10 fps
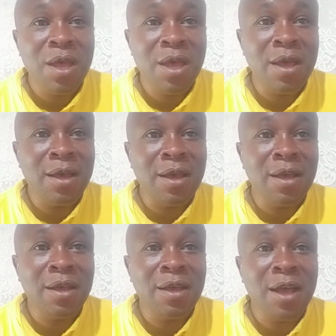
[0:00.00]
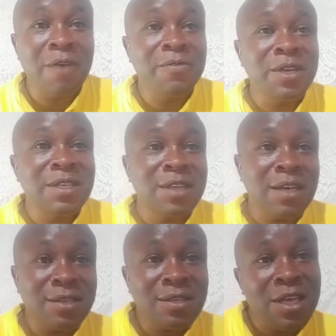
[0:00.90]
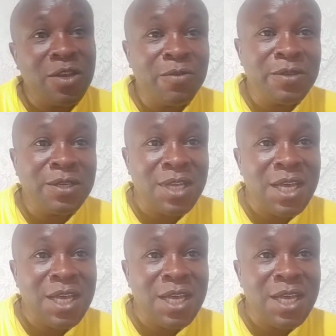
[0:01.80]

having his successor in office.